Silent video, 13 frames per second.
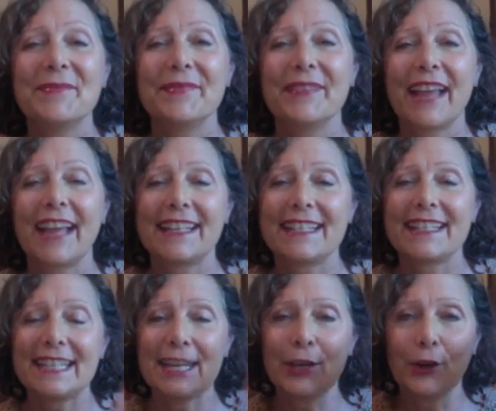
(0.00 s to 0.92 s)
I can
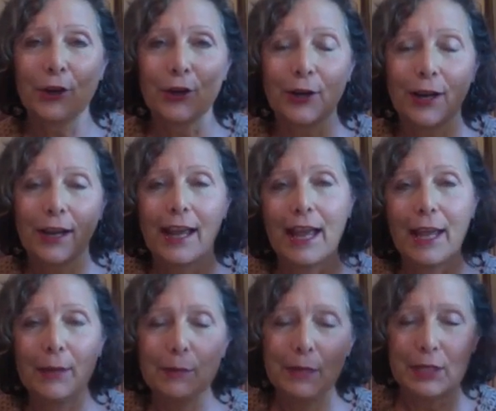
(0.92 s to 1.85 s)
see your
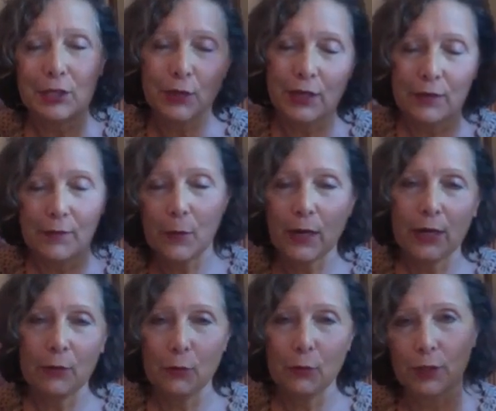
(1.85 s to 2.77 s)
administrative
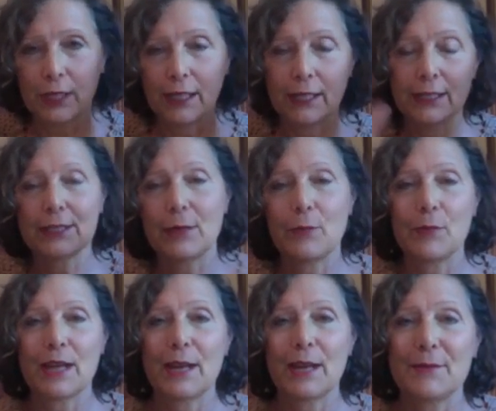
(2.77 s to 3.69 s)
brain working in some
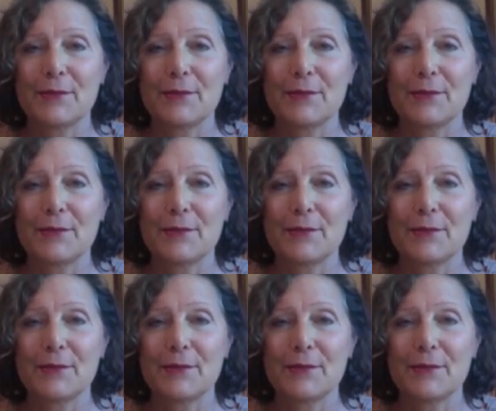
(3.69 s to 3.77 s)
time.